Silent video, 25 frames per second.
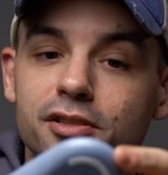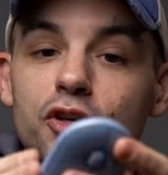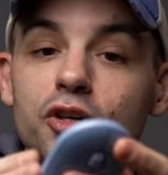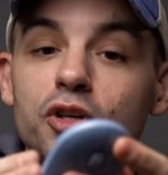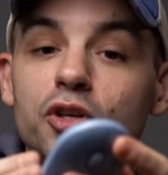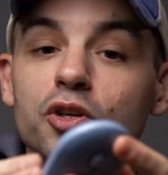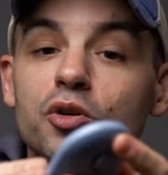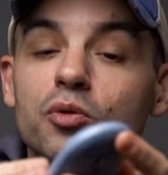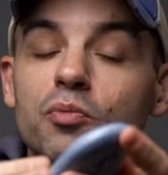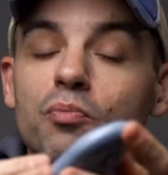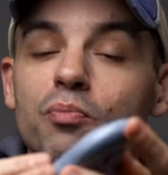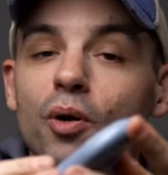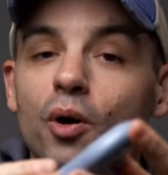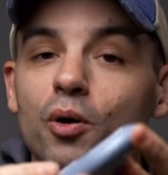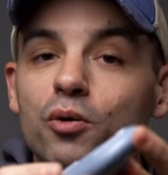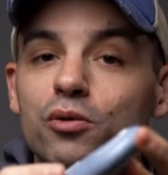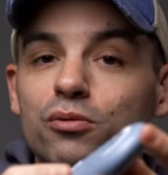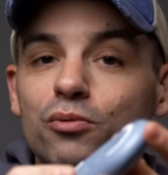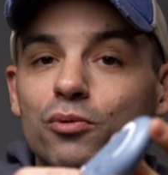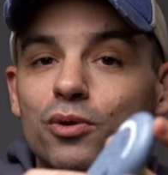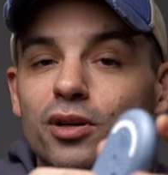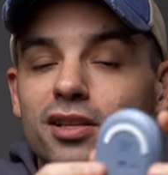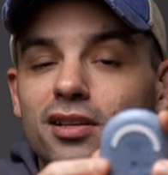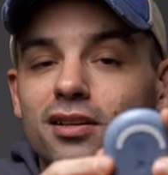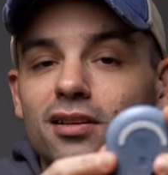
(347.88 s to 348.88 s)
You can do
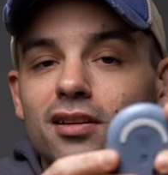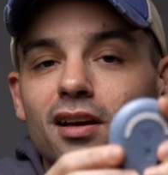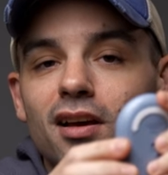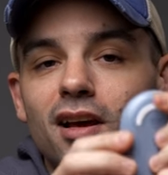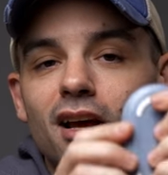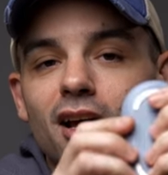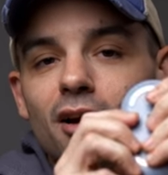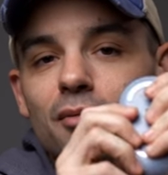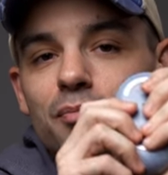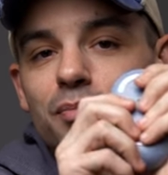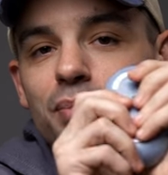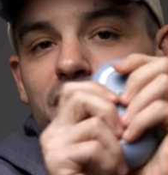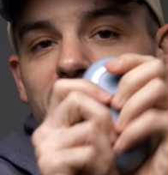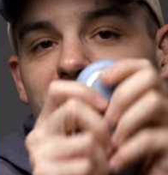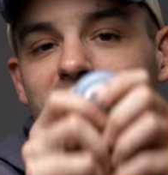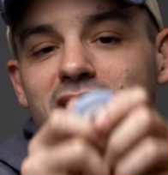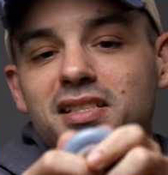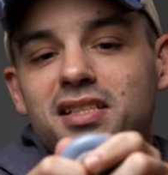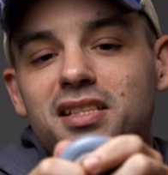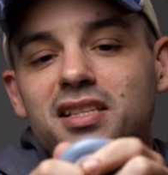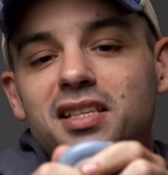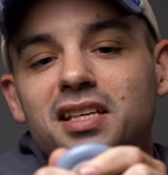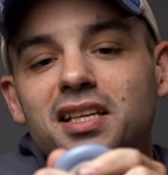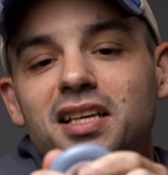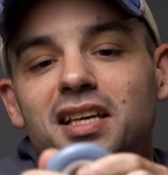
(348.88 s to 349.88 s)
both with it, but
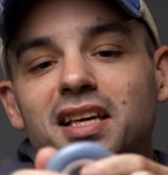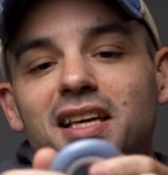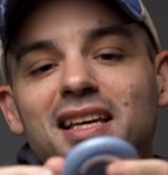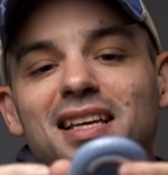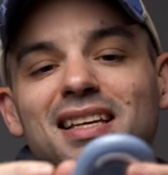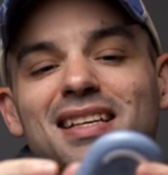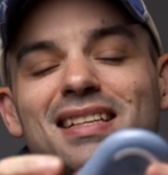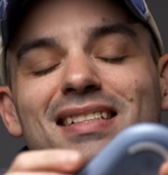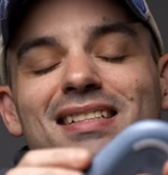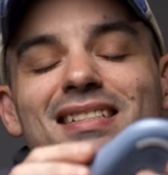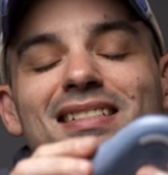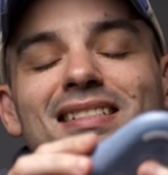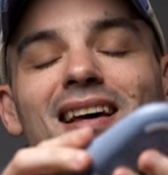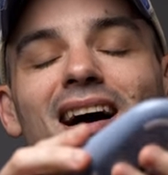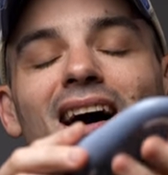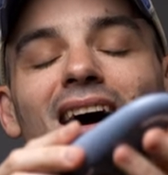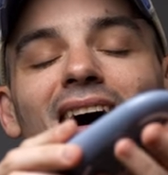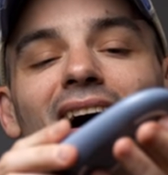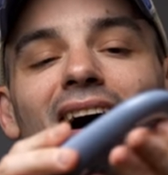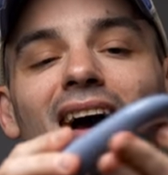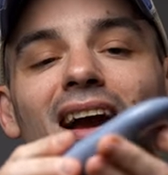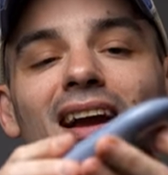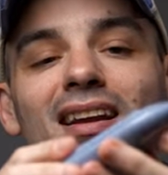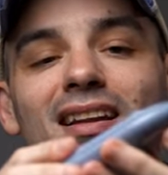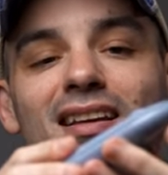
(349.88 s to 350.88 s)
this thing is
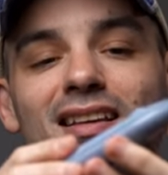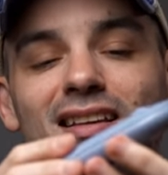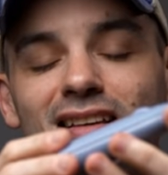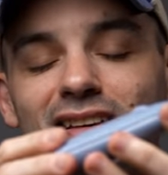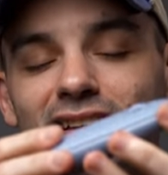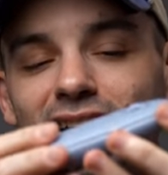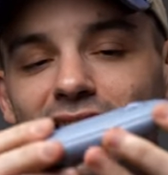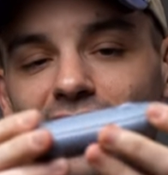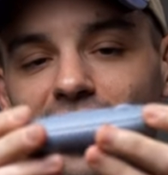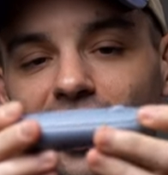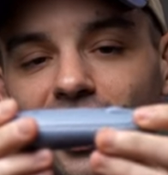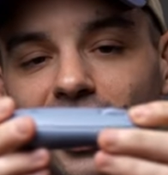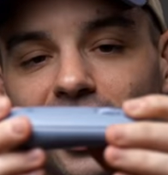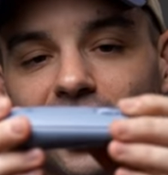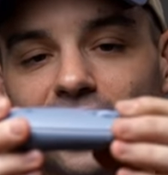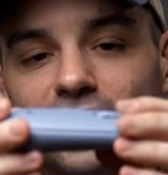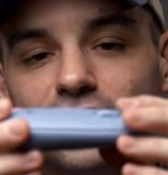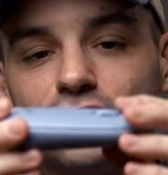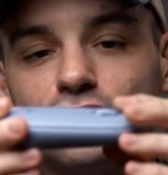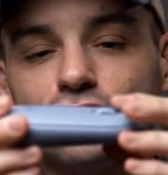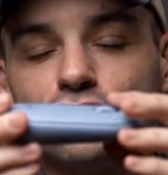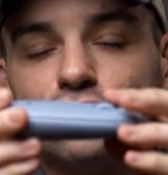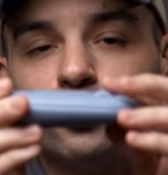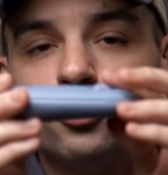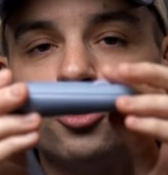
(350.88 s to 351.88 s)
tiny. It's
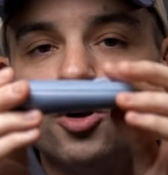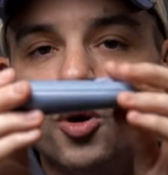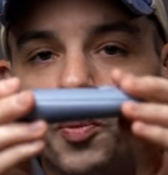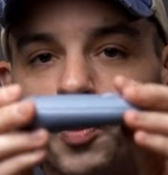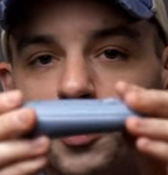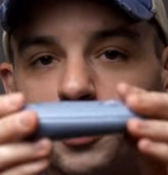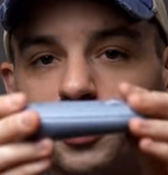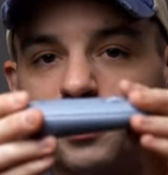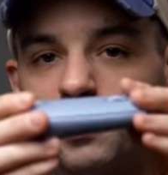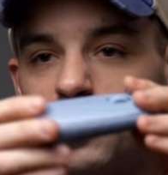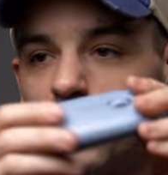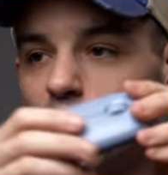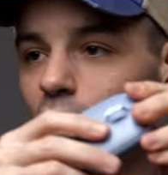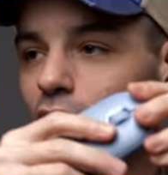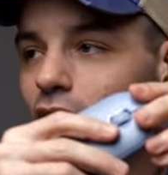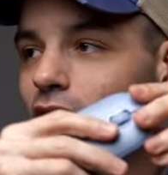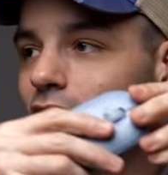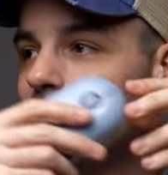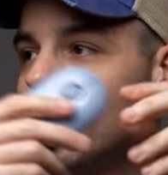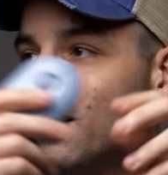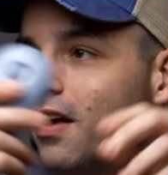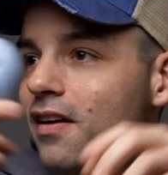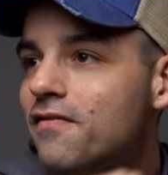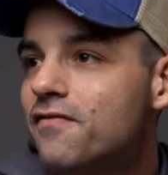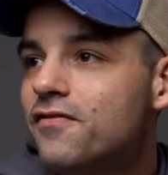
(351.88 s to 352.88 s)
super small,
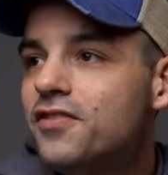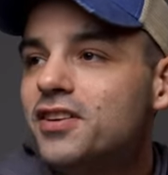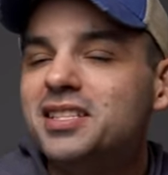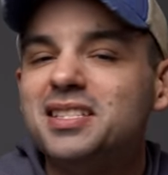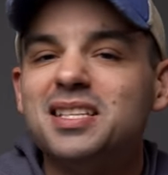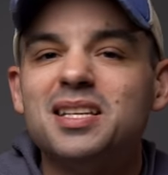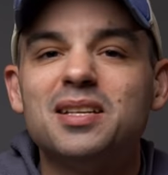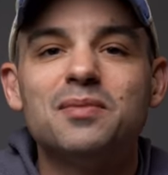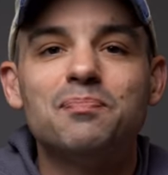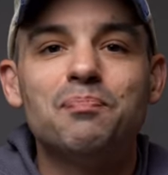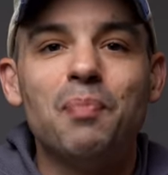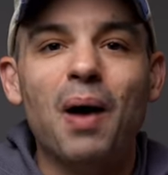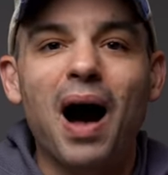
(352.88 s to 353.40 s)
fits in